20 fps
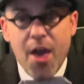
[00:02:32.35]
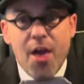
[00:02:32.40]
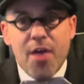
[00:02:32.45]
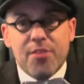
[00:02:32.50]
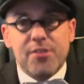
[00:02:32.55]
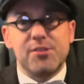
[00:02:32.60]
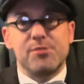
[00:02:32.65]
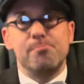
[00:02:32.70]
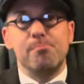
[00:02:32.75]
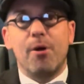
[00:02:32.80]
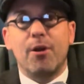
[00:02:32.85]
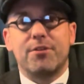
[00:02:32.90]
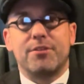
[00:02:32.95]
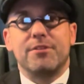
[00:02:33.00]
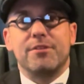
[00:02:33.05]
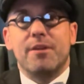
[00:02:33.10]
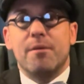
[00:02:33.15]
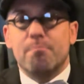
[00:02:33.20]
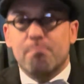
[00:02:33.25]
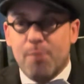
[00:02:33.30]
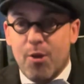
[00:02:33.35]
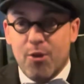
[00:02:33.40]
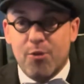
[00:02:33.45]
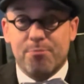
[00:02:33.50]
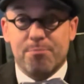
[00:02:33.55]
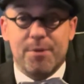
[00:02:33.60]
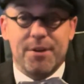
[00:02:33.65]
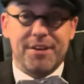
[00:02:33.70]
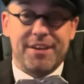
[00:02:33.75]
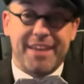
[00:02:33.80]
This modern
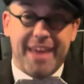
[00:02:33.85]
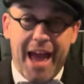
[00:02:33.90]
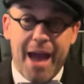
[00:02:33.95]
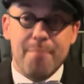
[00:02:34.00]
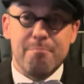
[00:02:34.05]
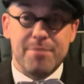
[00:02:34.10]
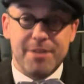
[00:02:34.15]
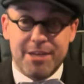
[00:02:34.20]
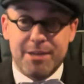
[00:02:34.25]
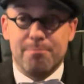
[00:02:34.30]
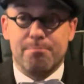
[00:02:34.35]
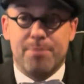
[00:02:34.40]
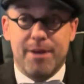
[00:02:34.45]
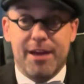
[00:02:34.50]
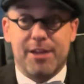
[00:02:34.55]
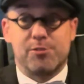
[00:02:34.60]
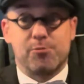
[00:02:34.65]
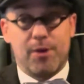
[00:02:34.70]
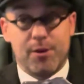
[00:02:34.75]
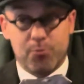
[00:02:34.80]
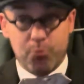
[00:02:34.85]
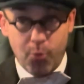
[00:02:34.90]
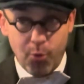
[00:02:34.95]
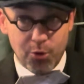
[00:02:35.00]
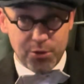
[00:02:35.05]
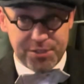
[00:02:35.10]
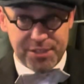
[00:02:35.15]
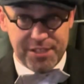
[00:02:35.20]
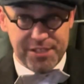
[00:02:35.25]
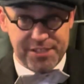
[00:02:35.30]
movement can be compared to
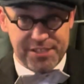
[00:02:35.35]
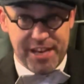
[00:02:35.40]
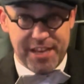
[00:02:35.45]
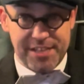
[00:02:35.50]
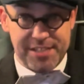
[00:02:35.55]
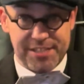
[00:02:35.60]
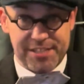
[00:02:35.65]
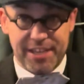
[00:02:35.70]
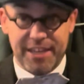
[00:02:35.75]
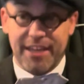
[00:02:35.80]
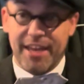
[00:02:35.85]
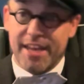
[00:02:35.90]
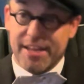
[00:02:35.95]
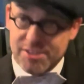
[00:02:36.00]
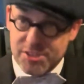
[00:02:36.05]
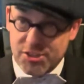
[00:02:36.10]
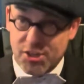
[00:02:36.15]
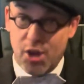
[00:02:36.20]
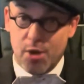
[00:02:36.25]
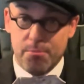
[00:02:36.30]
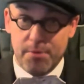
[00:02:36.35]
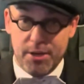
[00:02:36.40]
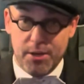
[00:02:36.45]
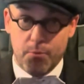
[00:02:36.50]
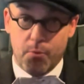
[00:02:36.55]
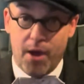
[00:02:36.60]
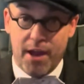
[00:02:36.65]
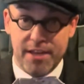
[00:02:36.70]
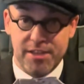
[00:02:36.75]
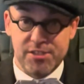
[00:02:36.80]
Edwardian dating in so many
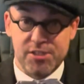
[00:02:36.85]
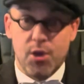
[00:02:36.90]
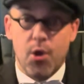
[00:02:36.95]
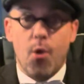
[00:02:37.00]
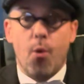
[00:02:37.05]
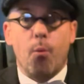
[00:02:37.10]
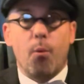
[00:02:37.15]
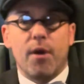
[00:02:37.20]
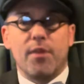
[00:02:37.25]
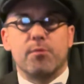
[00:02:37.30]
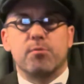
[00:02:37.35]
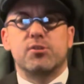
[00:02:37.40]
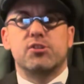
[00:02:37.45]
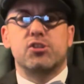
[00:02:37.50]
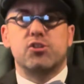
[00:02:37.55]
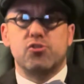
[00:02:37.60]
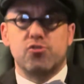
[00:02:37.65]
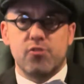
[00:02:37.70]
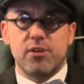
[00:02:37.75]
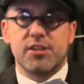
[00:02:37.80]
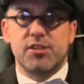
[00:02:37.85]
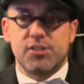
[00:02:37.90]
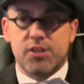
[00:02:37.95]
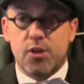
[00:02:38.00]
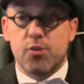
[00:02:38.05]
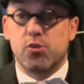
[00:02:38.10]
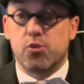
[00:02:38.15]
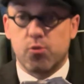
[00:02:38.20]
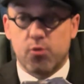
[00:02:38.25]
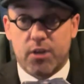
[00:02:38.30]
ways, where there were strict
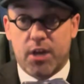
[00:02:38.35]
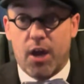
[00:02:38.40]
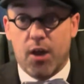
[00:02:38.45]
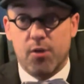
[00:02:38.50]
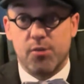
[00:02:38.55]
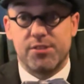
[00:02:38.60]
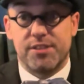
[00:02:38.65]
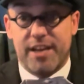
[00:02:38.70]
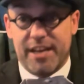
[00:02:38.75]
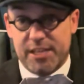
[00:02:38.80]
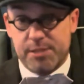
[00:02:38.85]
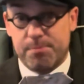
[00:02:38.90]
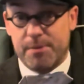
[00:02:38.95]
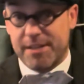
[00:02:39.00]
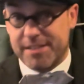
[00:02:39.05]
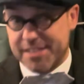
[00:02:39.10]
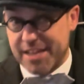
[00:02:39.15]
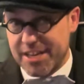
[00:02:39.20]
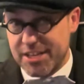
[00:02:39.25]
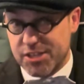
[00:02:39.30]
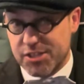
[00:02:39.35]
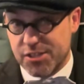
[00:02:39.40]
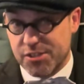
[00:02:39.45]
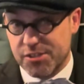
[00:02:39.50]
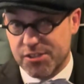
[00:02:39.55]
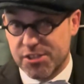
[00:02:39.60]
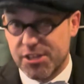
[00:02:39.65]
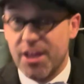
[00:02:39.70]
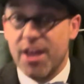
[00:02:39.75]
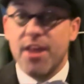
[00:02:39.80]
social codes and
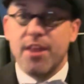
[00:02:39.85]
expectations.